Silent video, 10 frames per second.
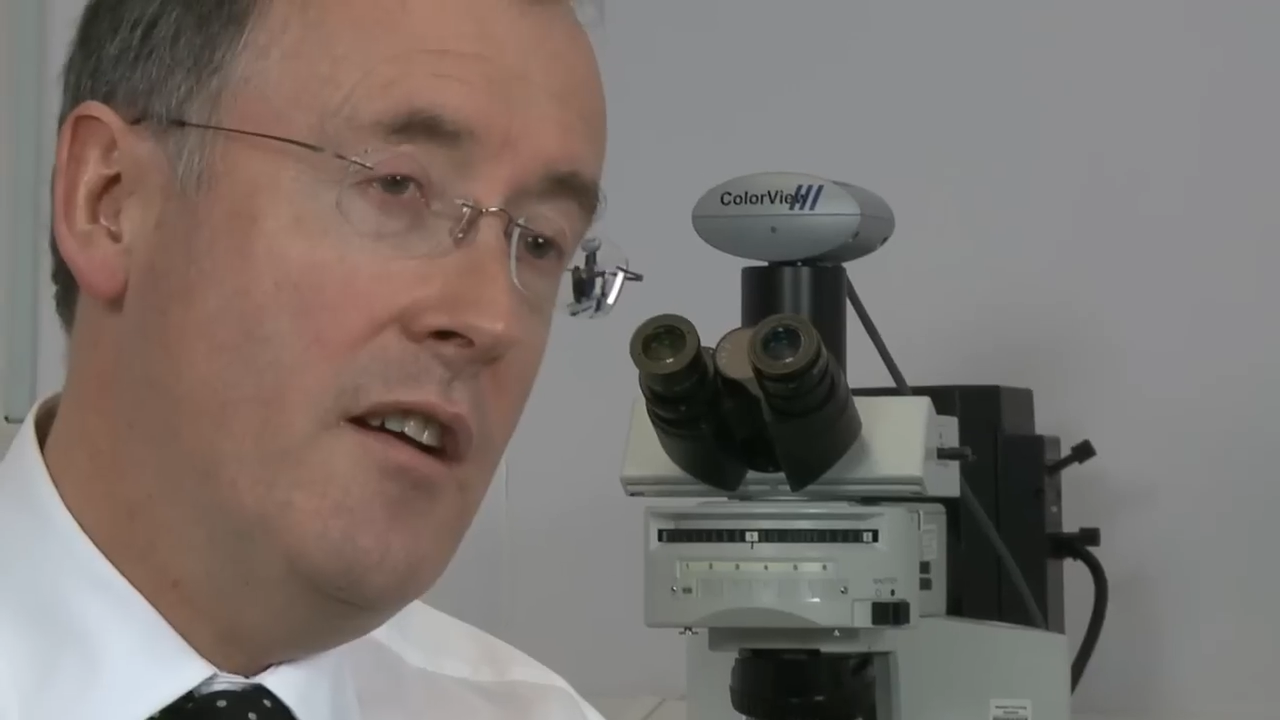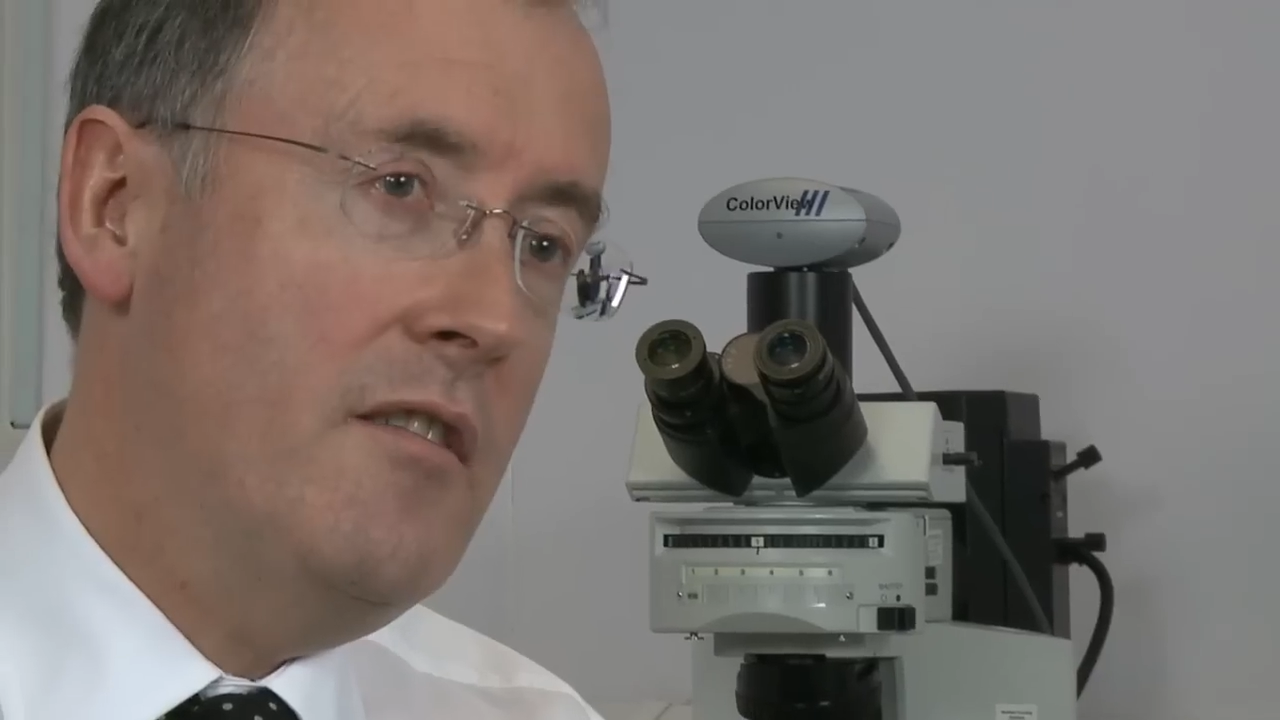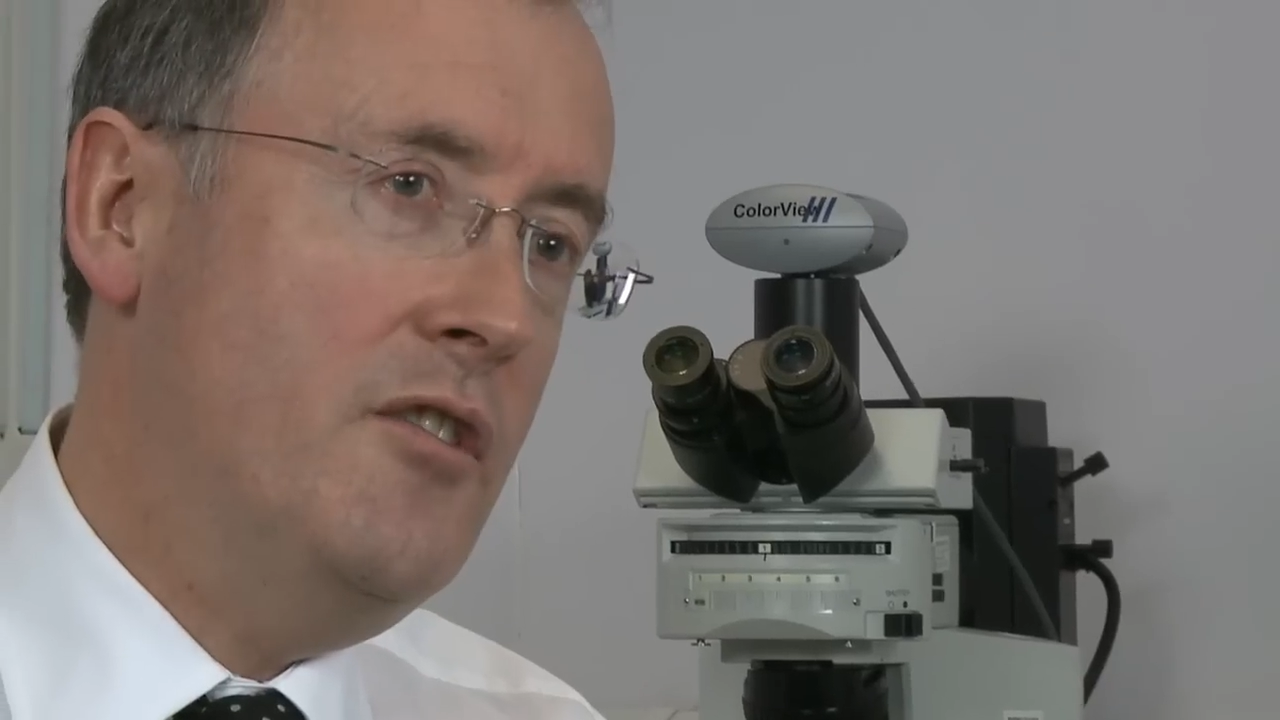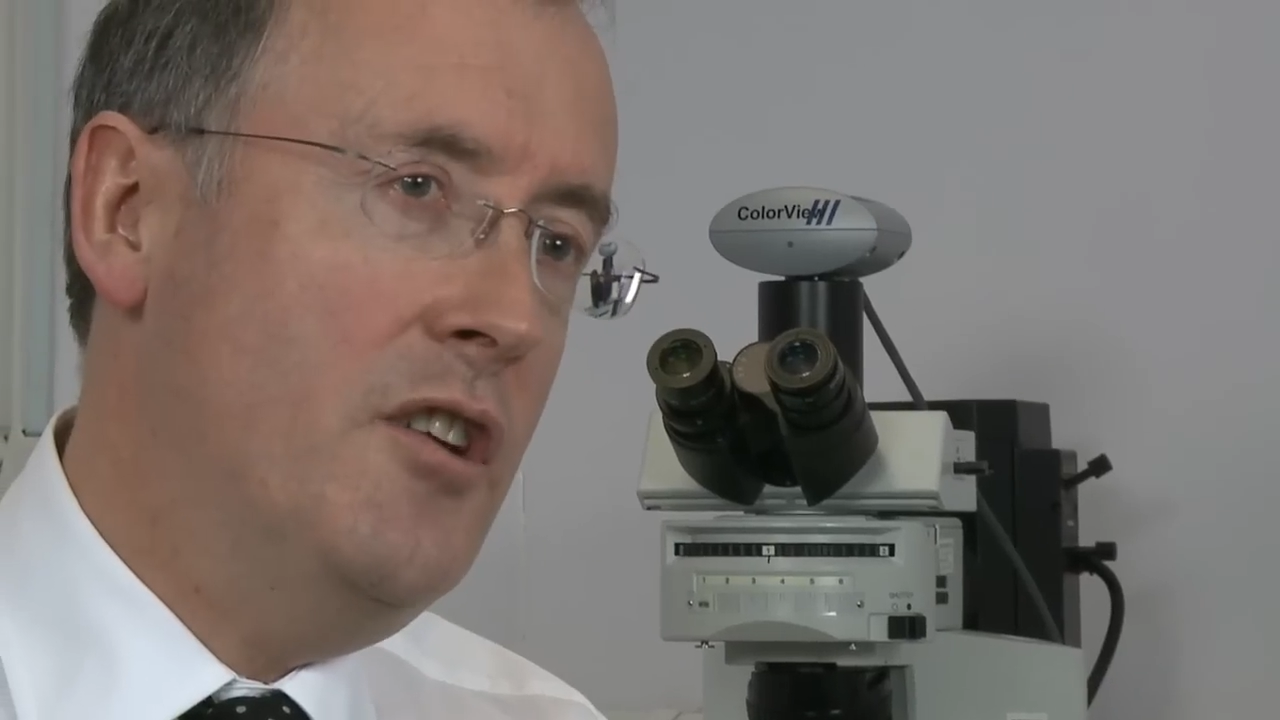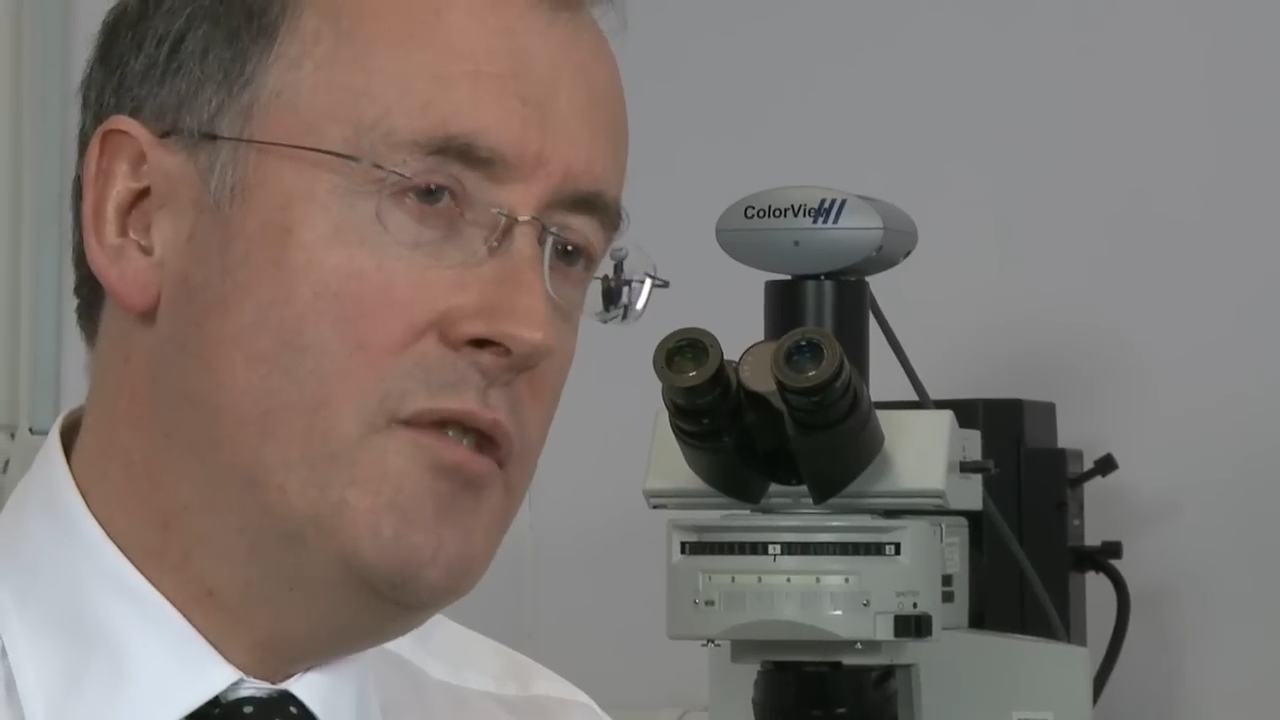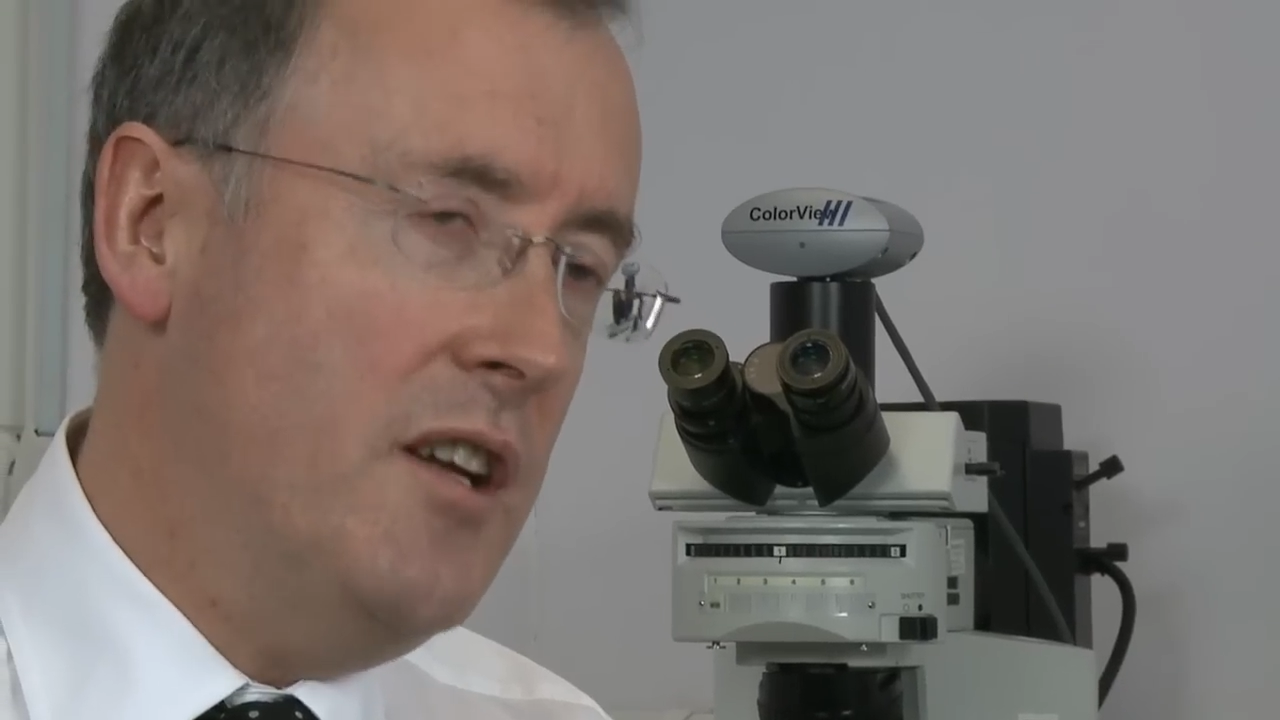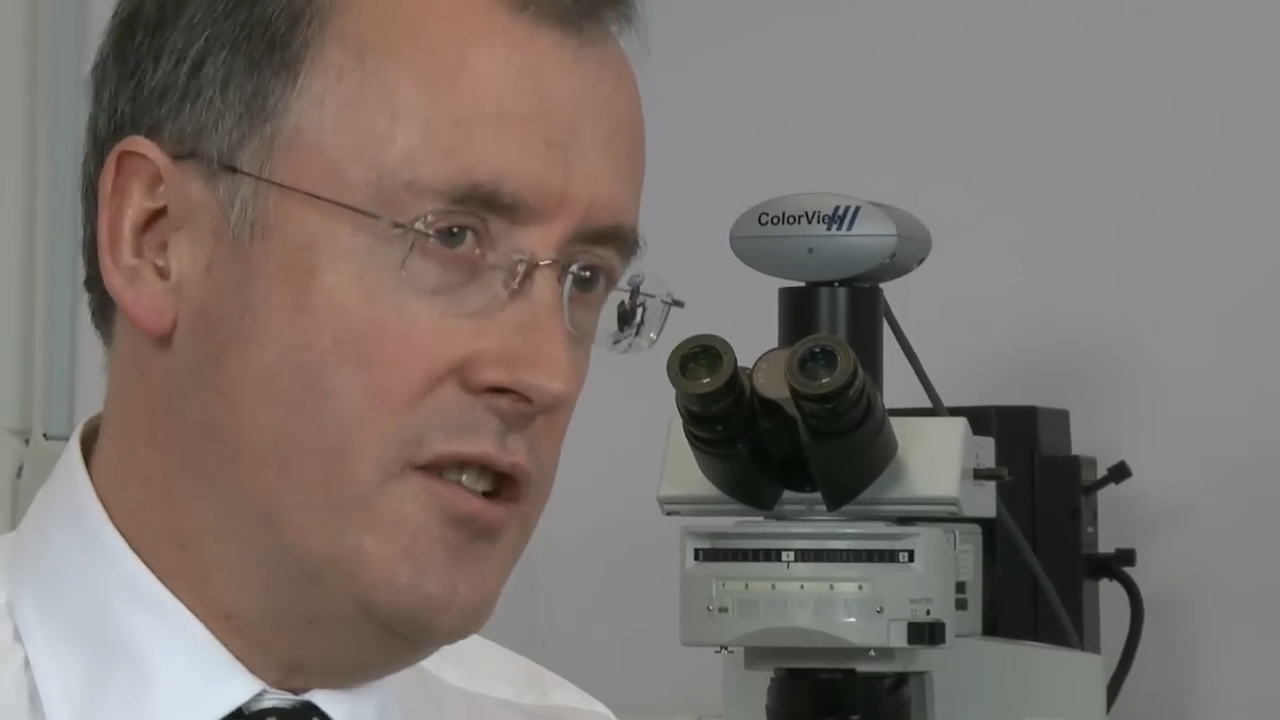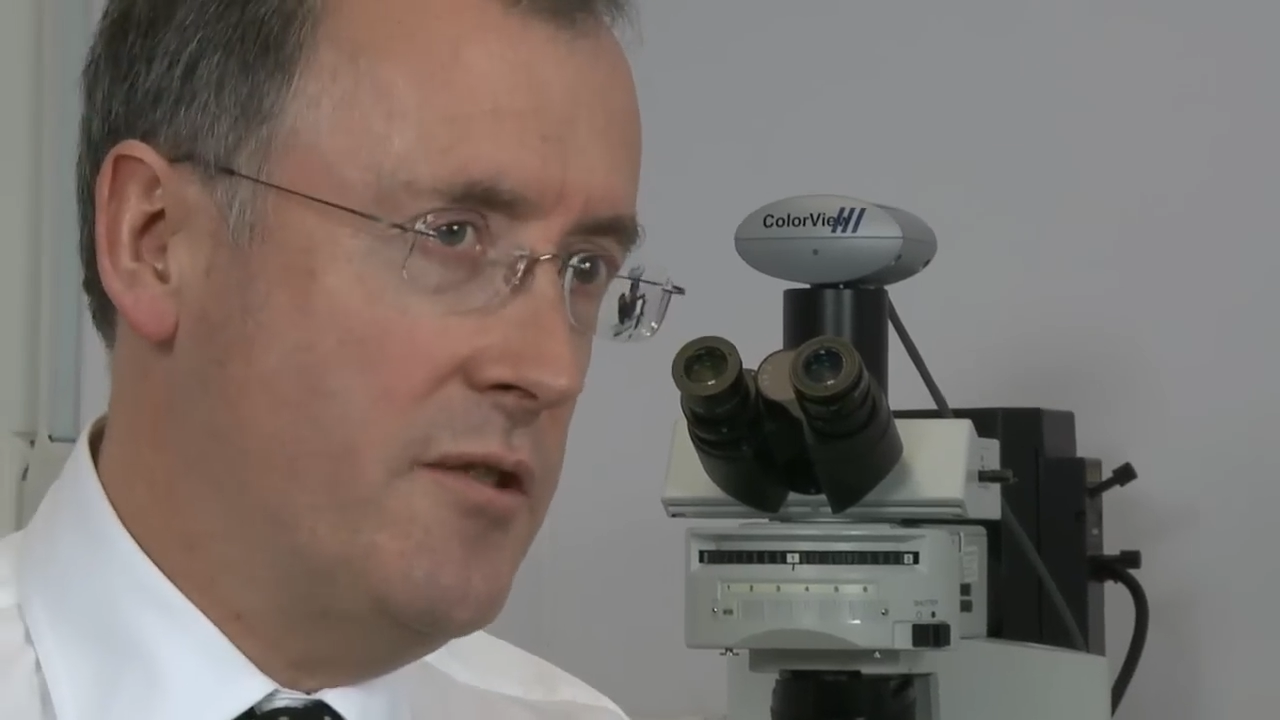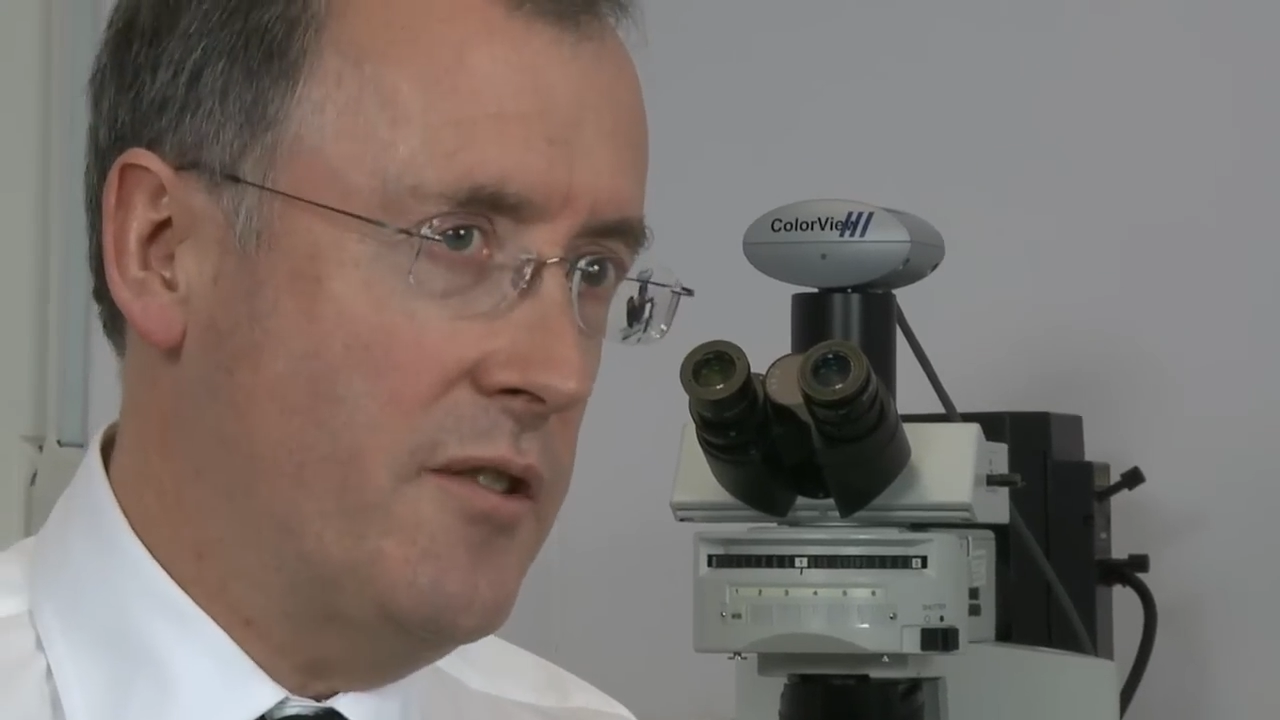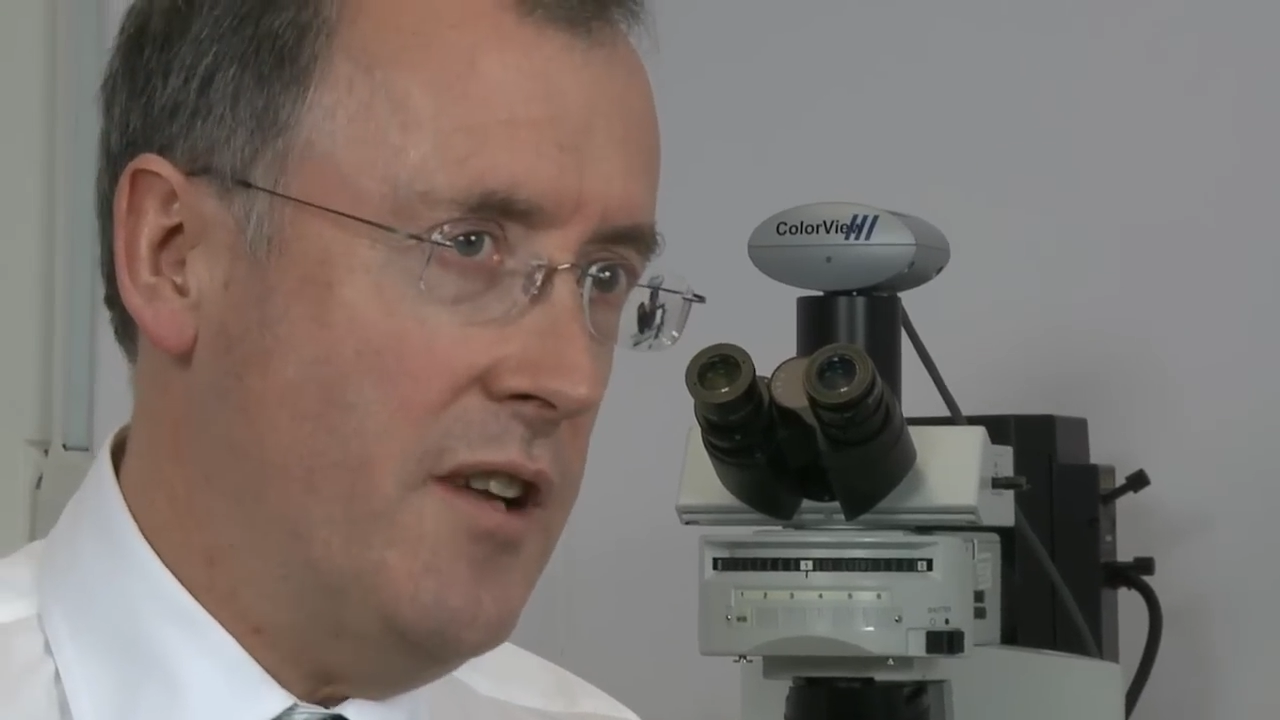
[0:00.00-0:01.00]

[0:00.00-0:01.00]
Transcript: The new digital